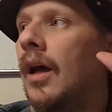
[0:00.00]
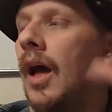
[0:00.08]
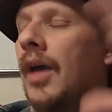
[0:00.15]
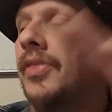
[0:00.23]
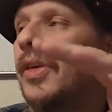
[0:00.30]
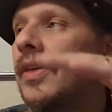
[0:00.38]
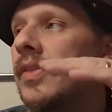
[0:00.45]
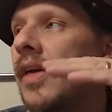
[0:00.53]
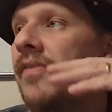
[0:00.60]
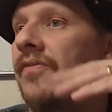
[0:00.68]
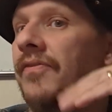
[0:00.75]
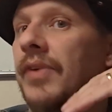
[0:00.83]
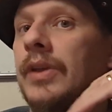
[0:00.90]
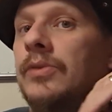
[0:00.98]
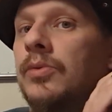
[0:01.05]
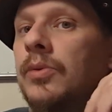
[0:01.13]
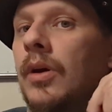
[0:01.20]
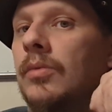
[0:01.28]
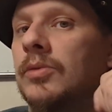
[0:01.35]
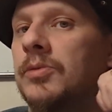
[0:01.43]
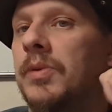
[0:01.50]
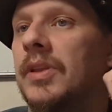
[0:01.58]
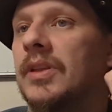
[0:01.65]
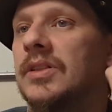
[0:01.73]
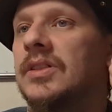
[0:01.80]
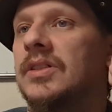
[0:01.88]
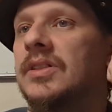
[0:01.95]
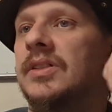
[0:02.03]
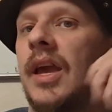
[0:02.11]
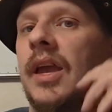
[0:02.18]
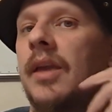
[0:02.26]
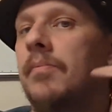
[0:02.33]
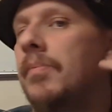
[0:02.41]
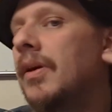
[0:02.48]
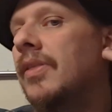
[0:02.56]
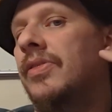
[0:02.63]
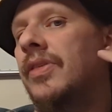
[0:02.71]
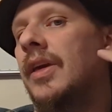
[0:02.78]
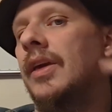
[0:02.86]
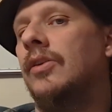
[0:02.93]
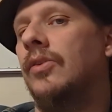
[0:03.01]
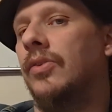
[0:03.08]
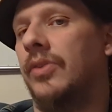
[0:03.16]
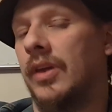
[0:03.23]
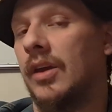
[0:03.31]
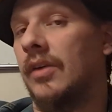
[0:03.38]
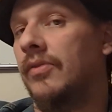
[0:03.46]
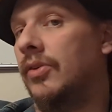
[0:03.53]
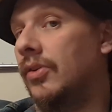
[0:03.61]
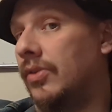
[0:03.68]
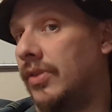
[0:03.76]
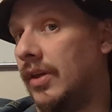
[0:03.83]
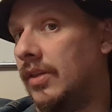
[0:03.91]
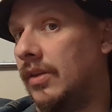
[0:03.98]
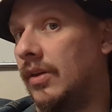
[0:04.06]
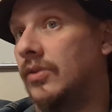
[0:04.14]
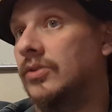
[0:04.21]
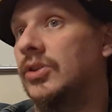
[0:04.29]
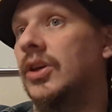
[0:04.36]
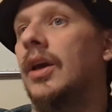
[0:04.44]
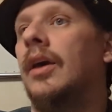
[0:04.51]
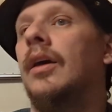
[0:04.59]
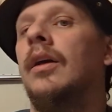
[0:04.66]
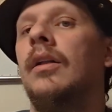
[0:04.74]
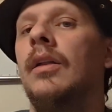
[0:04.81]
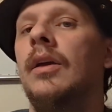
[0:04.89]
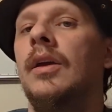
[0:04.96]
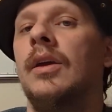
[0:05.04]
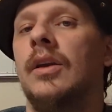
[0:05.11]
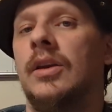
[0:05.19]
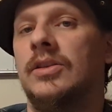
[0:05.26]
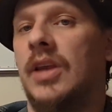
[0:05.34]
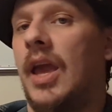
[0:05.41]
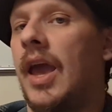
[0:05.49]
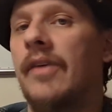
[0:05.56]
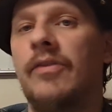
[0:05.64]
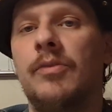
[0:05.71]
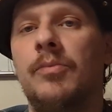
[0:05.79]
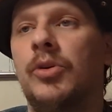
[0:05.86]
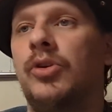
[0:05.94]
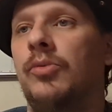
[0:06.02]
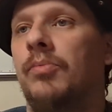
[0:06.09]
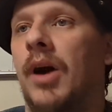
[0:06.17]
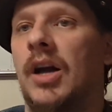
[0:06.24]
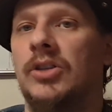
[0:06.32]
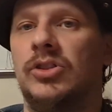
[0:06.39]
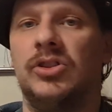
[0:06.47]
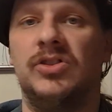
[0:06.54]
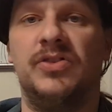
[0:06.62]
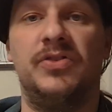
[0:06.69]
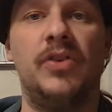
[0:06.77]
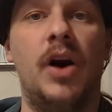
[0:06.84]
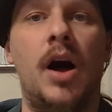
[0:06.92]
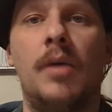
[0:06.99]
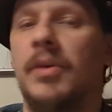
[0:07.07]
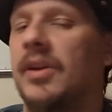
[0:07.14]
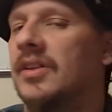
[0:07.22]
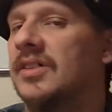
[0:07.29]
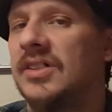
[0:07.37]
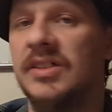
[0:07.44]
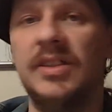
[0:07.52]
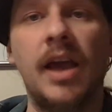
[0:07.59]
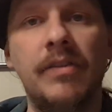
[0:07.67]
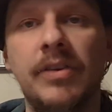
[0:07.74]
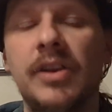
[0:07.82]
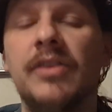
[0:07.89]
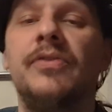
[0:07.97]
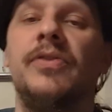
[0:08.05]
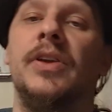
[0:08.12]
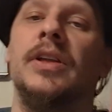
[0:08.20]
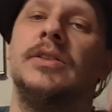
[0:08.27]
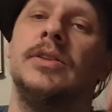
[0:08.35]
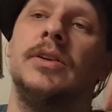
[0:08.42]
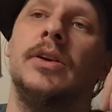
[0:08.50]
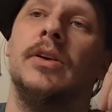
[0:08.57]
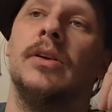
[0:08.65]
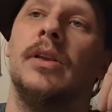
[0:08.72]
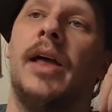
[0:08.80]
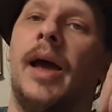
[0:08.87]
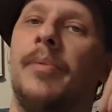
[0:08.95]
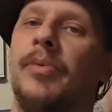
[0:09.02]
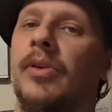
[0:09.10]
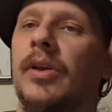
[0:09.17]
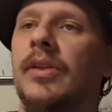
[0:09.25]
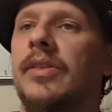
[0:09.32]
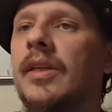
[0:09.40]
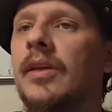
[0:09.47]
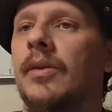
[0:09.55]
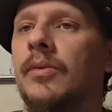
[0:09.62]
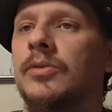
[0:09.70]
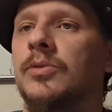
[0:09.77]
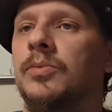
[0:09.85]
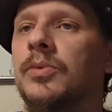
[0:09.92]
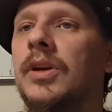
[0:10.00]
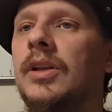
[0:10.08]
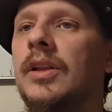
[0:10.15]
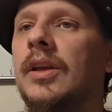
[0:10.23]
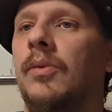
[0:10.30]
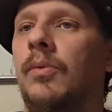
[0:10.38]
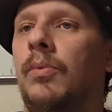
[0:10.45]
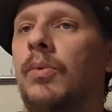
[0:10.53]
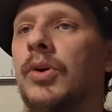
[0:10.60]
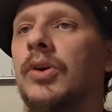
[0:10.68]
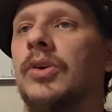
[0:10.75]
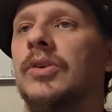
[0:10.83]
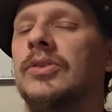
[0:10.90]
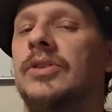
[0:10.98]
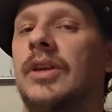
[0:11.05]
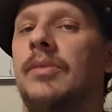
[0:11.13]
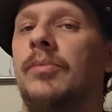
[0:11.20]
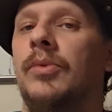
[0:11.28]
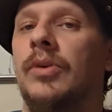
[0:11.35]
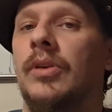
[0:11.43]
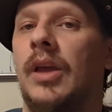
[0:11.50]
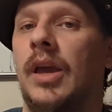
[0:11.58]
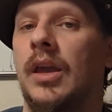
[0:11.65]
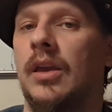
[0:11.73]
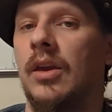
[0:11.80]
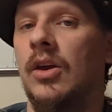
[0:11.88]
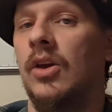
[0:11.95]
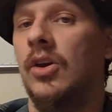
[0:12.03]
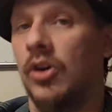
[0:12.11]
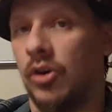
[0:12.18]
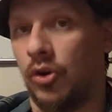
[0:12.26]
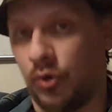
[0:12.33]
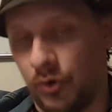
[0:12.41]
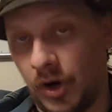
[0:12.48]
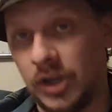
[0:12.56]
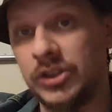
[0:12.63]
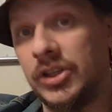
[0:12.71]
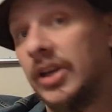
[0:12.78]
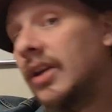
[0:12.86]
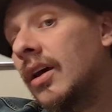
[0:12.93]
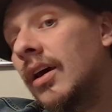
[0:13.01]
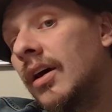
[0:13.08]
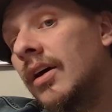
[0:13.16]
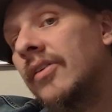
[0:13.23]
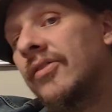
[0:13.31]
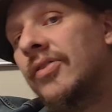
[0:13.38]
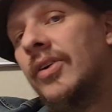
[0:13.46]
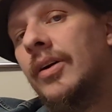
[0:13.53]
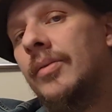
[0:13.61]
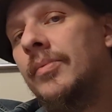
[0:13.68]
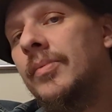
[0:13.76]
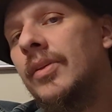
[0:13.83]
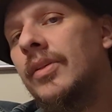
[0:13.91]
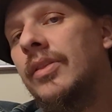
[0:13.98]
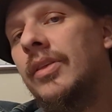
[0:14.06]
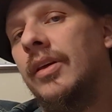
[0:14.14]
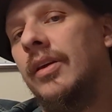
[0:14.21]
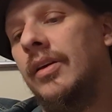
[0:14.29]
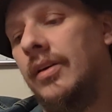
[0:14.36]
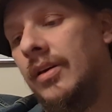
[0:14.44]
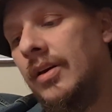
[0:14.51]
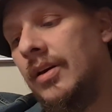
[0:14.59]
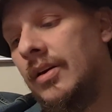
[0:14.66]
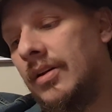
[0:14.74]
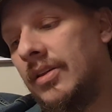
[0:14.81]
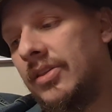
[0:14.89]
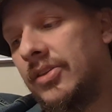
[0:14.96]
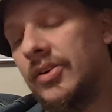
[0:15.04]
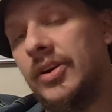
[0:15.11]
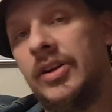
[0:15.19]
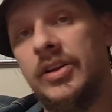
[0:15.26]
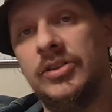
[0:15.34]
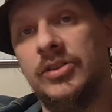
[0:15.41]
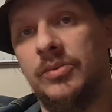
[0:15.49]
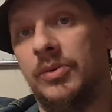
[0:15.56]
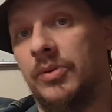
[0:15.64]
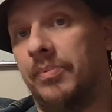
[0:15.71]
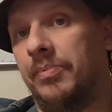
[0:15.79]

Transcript: I think that feats would almost be the second big thing you think of when you think the OGL, because every book you bought just vomited 70 feats into your lap. The only thing that was really worse and more like crushing from the 3rd edition were